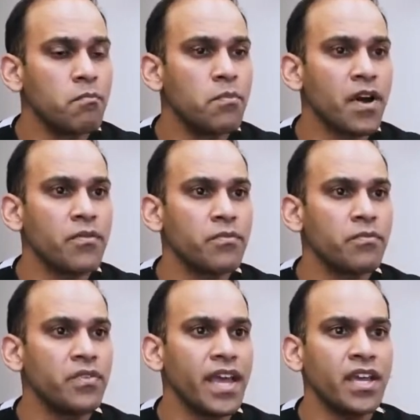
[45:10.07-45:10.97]
But
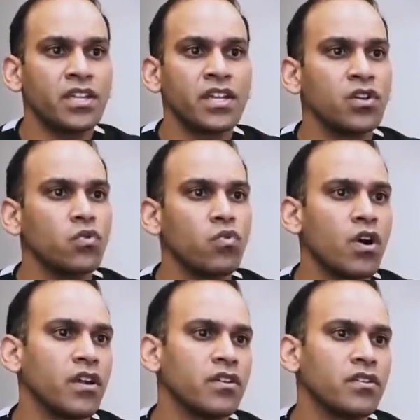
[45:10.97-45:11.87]
they didn't
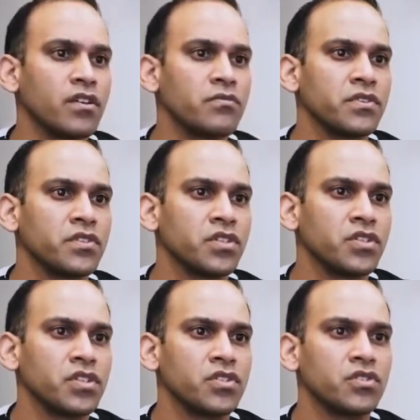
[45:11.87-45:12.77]
want their
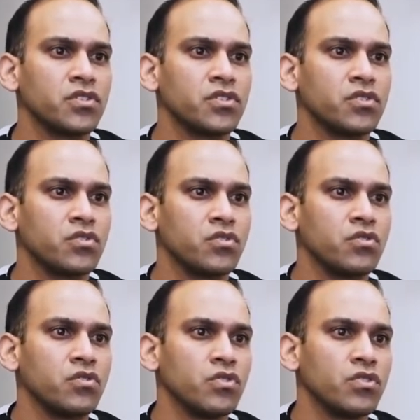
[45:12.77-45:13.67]
physicians to
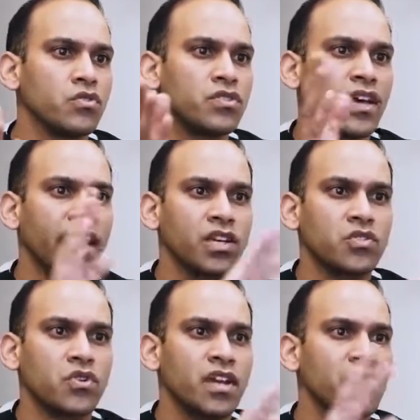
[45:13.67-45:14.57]
use the
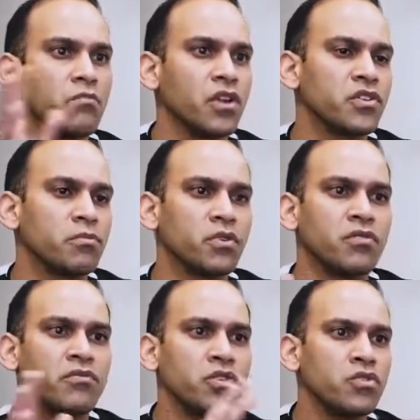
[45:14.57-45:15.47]
x-ray in
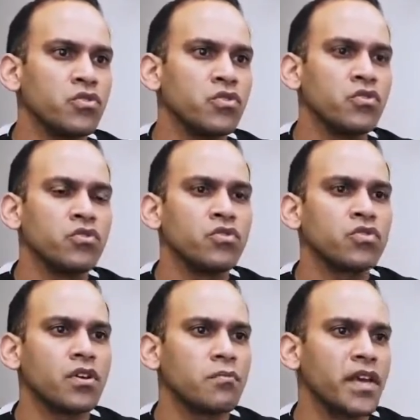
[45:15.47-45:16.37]
multiple
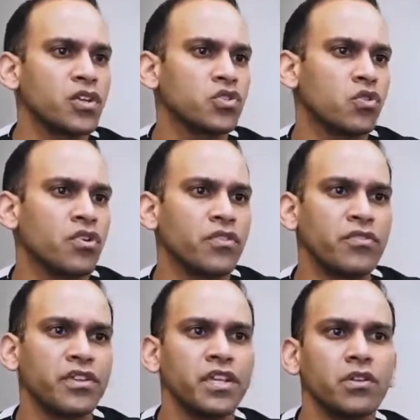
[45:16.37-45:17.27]
views and make sure that
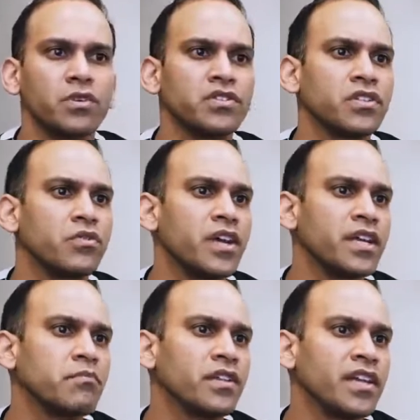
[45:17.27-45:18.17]
the needle was in the
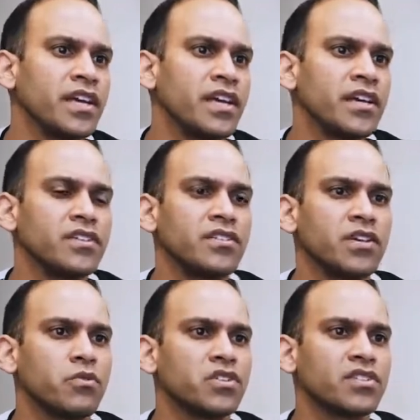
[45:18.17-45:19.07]
right place.
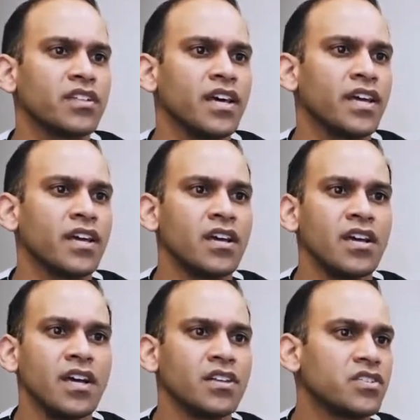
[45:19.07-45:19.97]
That's just
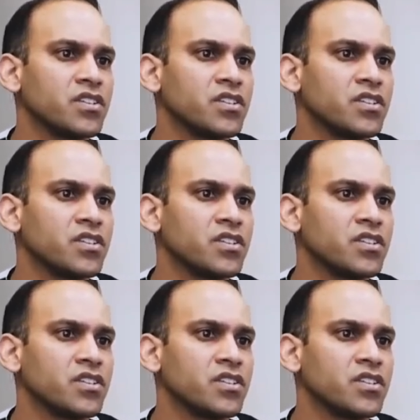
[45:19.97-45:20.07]
dangerous. Like,